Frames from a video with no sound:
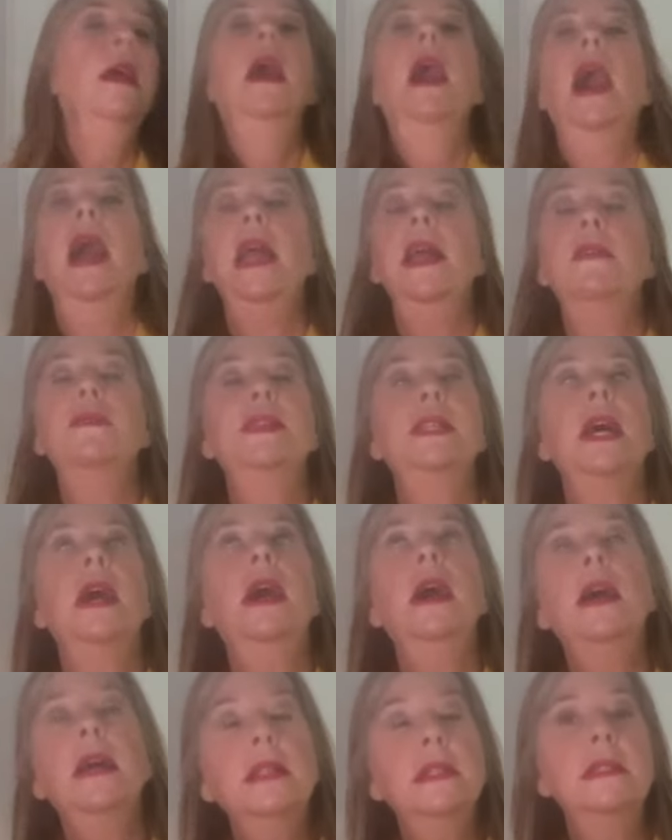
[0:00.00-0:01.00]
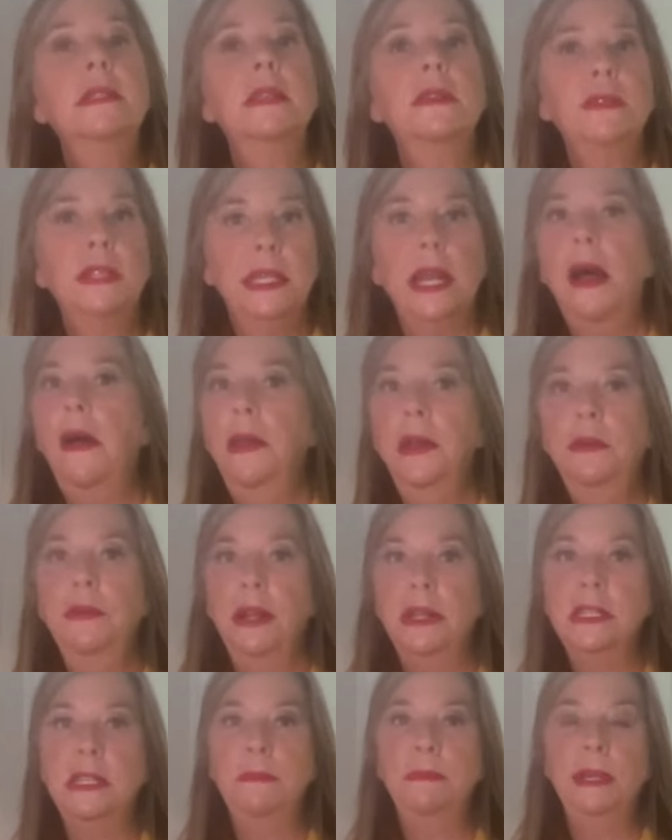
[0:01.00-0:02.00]
I have tons of salad
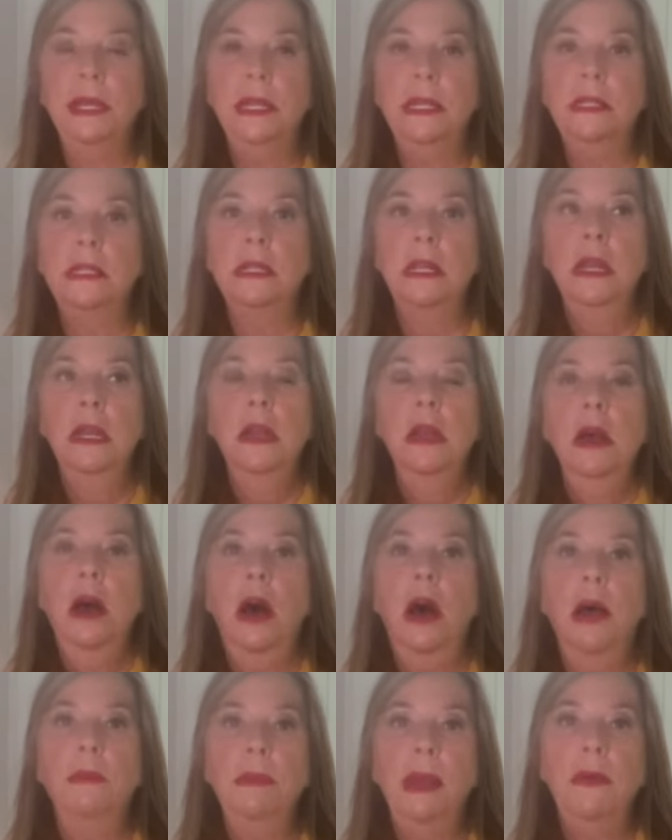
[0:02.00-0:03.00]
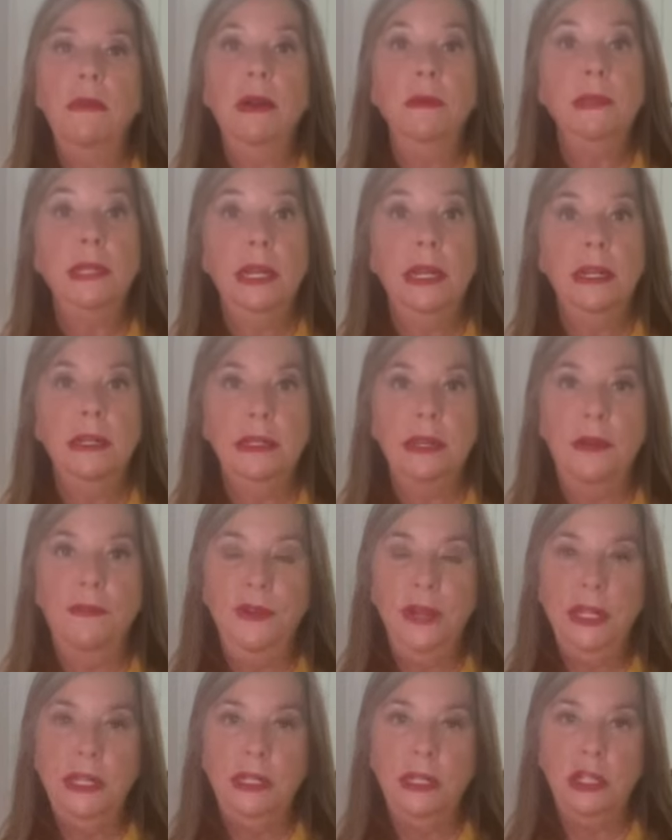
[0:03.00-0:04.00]
recipes on my website at
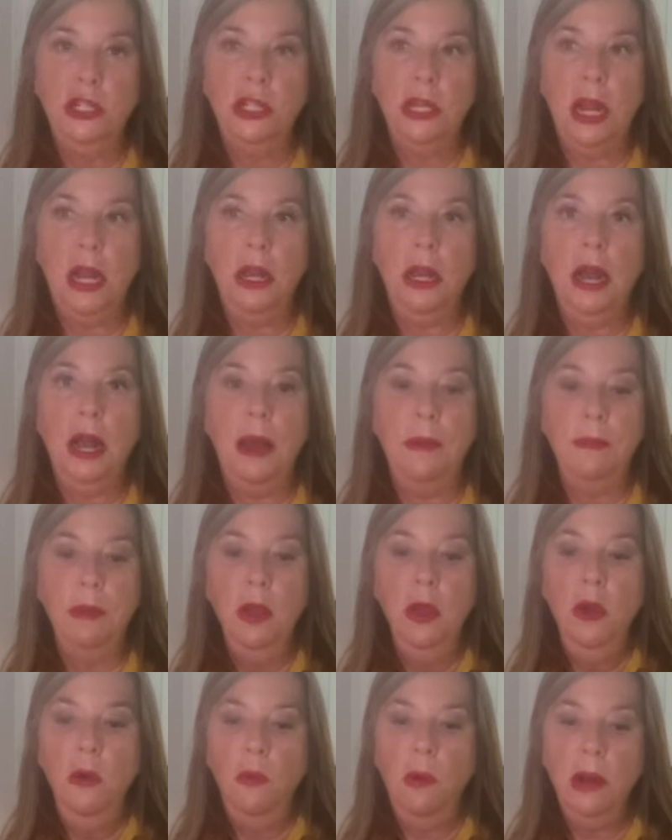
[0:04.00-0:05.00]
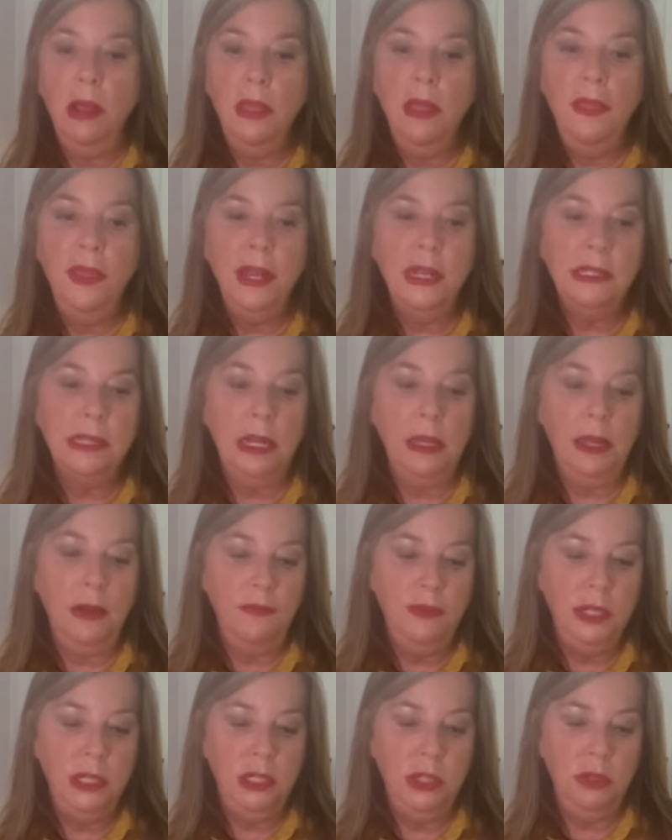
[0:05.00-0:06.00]
stephaniesdish.com. One of the things I love
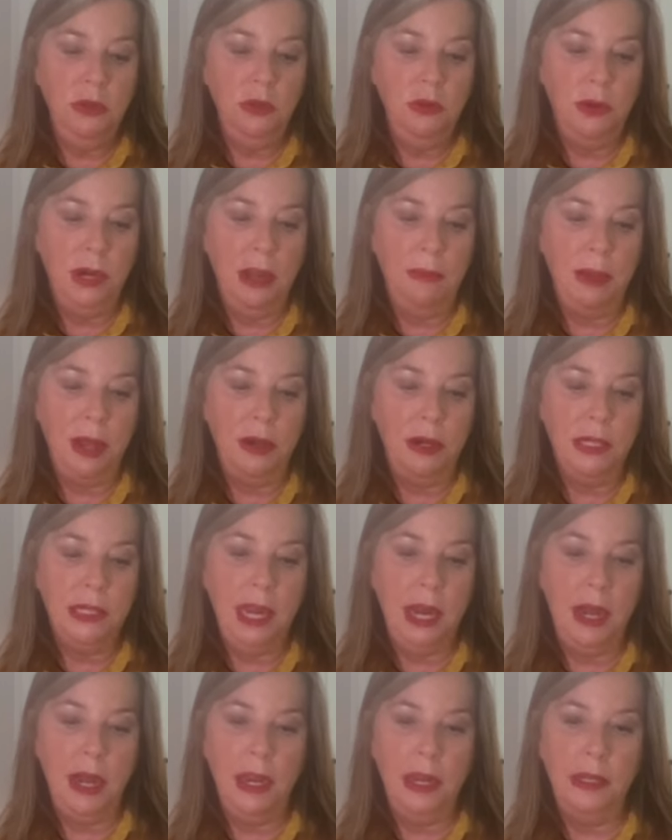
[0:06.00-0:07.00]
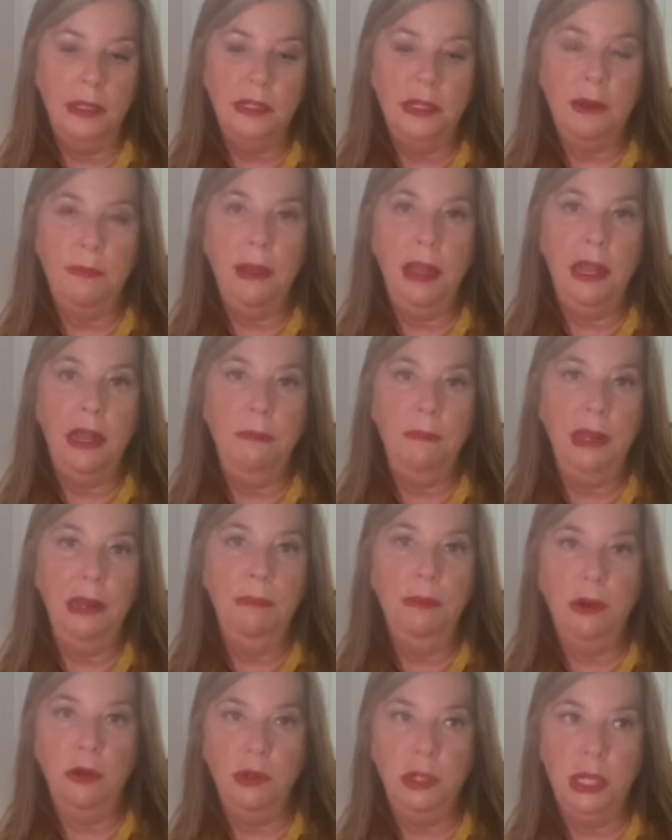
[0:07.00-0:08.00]
to do when I'm entertaining is to make a big
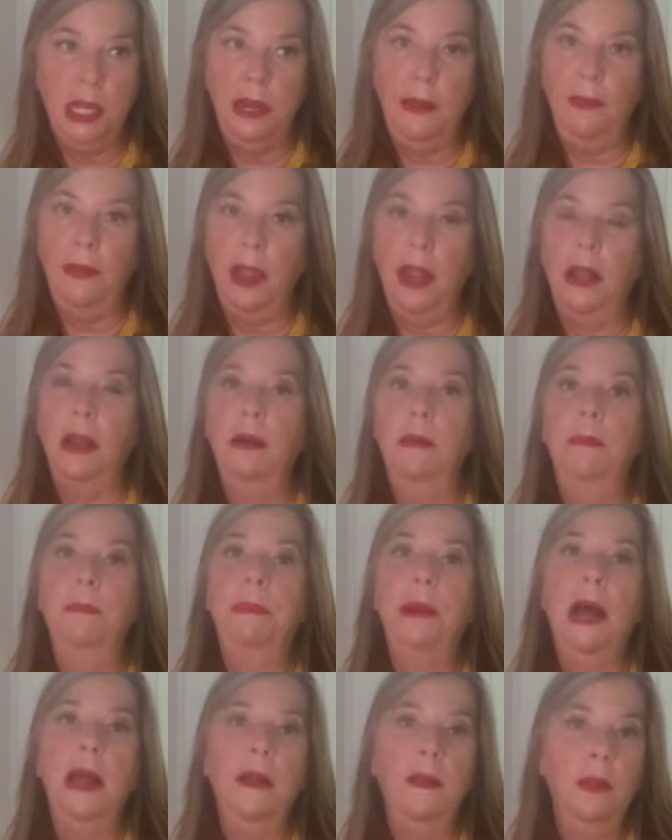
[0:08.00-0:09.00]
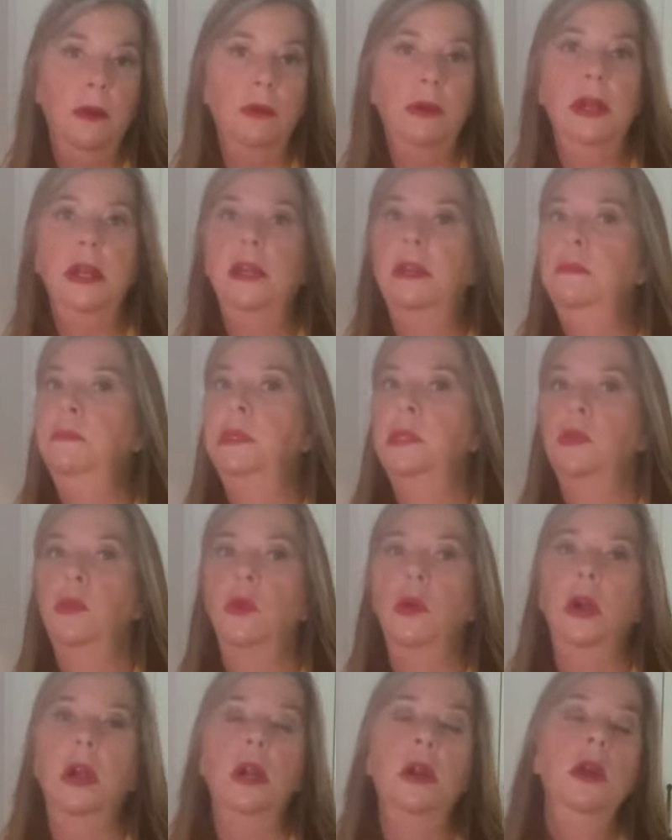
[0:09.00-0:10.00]
protein, like a pile of ribs
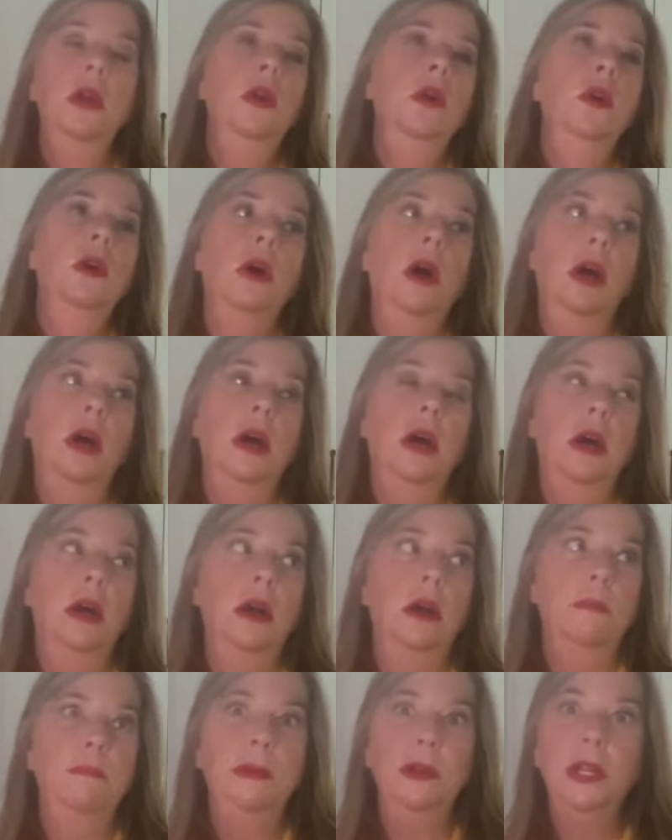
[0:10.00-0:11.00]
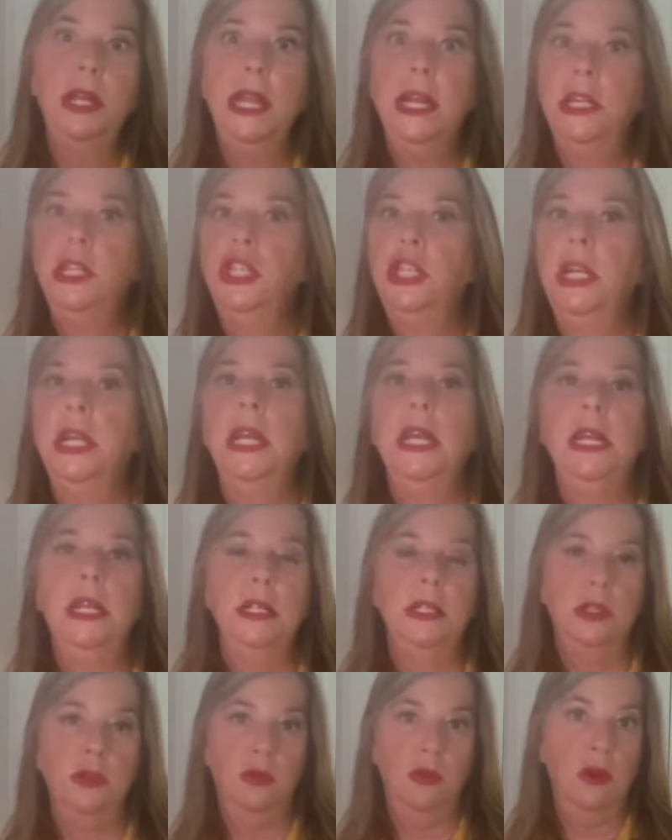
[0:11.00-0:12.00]
or beer can
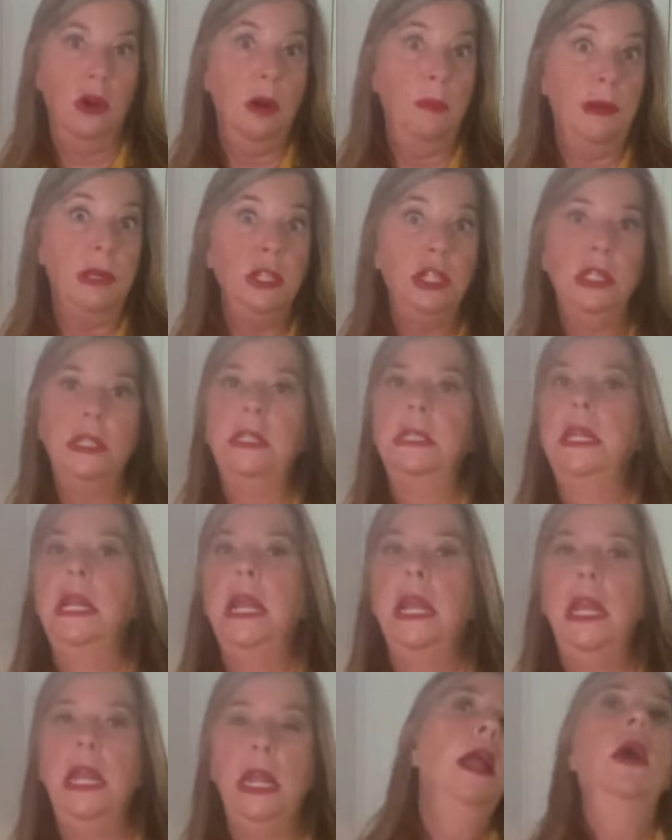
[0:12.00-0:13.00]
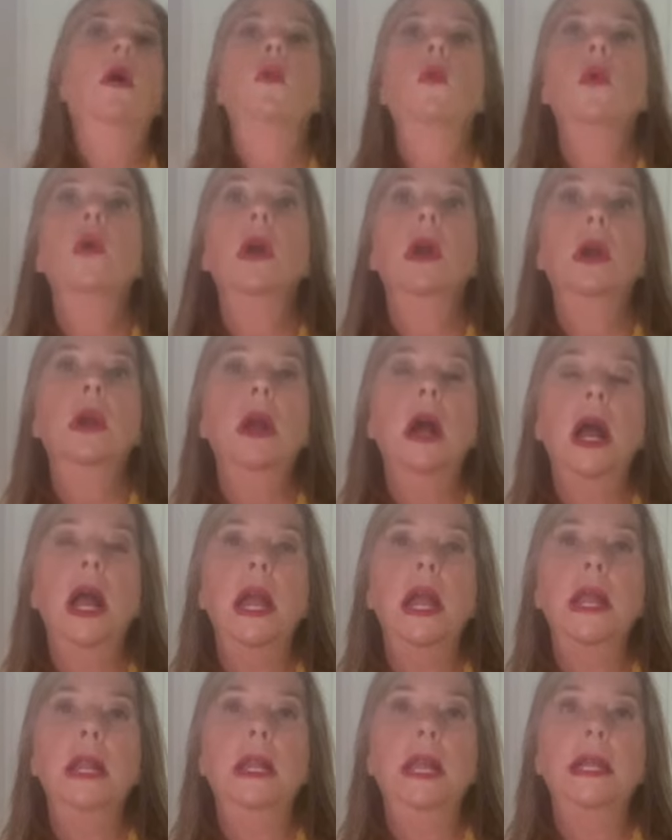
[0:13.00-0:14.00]
chickens or a bunch of steak, or
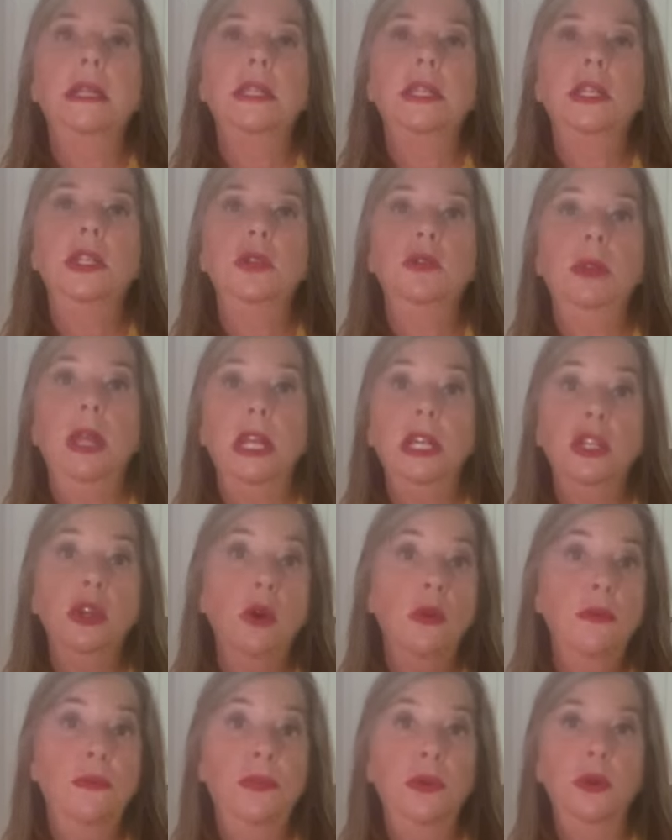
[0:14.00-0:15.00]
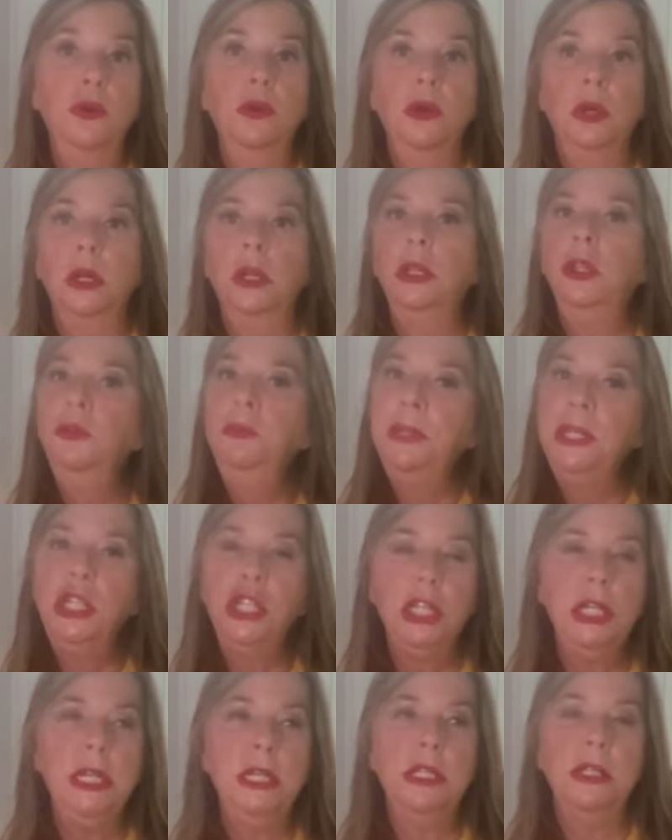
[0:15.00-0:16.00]
I like to do like tofu or halloumi
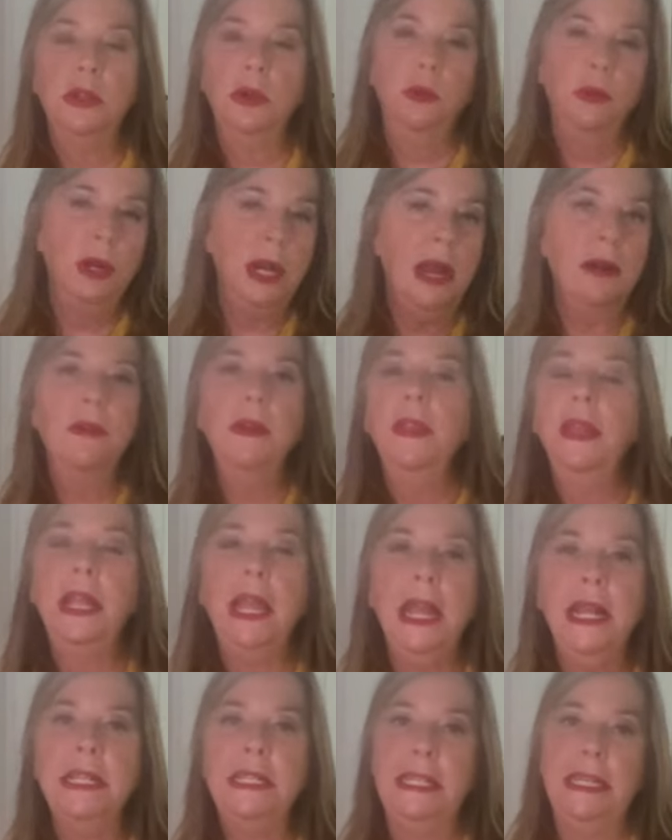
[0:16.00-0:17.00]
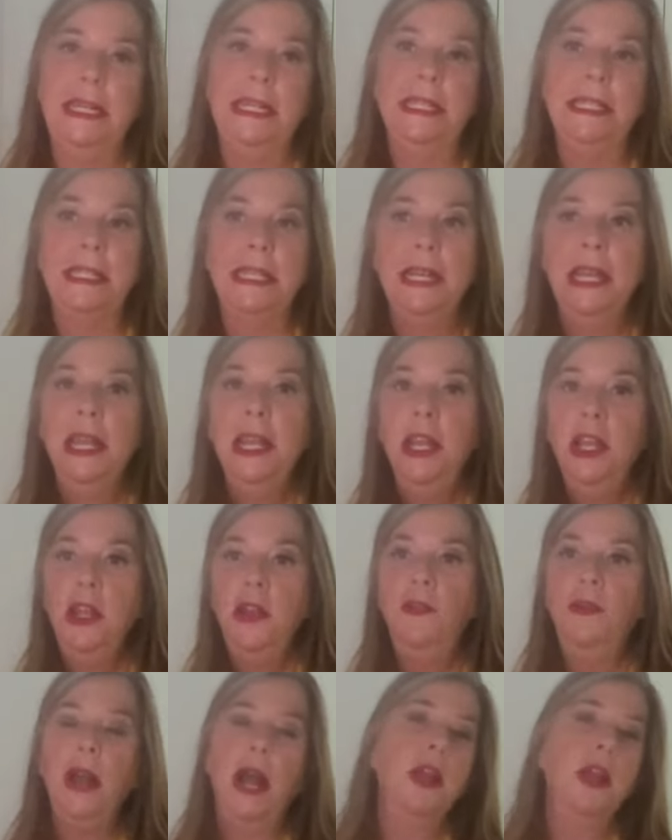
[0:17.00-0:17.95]
cheese or whatever the case is. You've got